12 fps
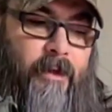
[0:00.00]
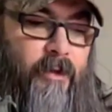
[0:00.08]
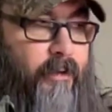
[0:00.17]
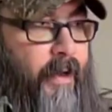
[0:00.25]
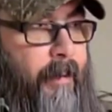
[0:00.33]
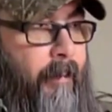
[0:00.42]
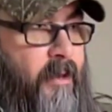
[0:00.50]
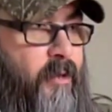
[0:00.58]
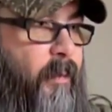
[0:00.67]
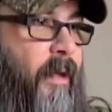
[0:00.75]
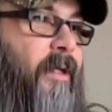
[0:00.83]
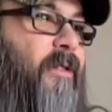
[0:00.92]
Great
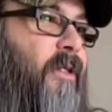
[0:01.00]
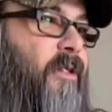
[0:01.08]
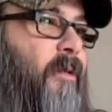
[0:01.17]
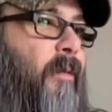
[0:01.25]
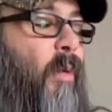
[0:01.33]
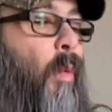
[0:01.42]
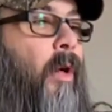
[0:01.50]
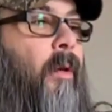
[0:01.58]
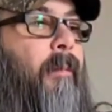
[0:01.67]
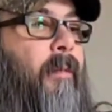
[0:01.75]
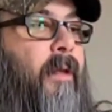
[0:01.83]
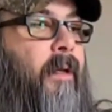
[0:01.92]
muzzle brake system. The one
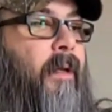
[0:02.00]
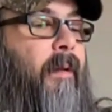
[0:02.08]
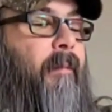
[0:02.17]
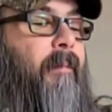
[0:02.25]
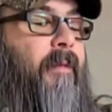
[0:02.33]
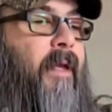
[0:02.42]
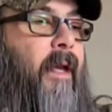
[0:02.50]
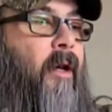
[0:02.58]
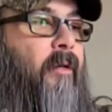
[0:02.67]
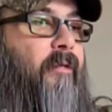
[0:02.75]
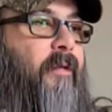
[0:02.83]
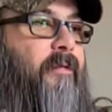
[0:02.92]
on the
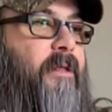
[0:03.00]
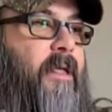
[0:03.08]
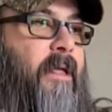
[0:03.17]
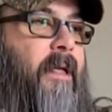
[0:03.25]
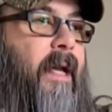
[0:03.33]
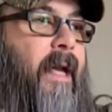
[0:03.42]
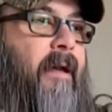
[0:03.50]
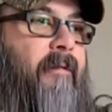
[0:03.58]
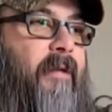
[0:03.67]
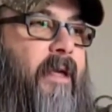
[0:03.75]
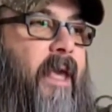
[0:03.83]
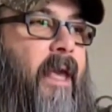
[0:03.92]
AR-15, I have
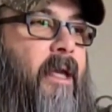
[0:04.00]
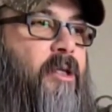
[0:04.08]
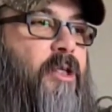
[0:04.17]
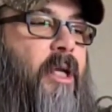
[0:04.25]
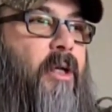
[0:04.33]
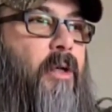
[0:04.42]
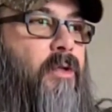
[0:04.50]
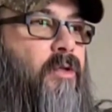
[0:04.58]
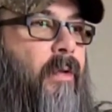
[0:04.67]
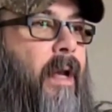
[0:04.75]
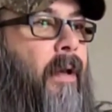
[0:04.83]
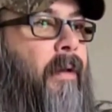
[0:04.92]
the cage that goes
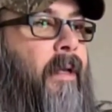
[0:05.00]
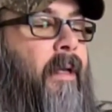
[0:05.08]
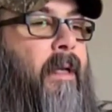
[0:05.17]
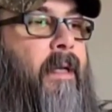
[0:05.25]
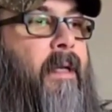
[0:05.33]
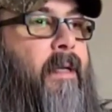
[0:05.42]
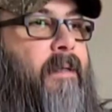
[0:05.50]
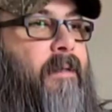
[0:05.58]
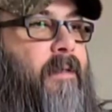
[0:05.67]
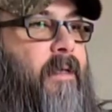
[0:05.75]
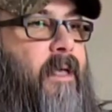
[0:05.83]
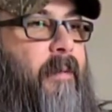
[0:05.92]
around it
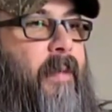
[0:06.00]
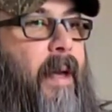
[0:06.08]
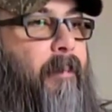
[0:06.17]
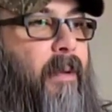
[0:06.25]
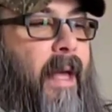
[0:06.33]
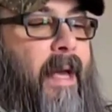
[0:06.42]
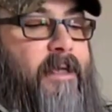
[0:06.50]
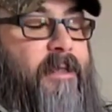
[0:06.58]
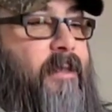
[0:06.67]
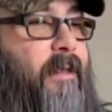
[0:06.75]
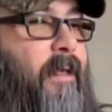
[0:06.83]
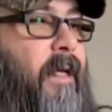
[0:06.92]
to keep that blast